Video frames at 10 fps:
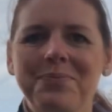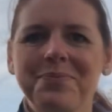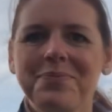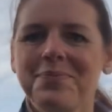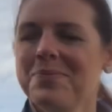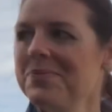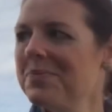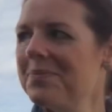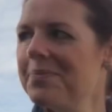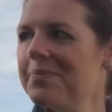
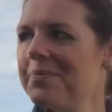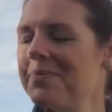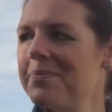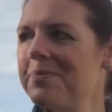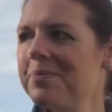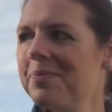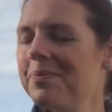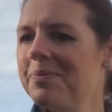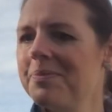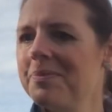
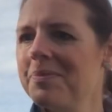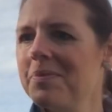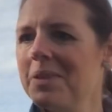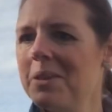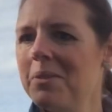This person isn't speaking.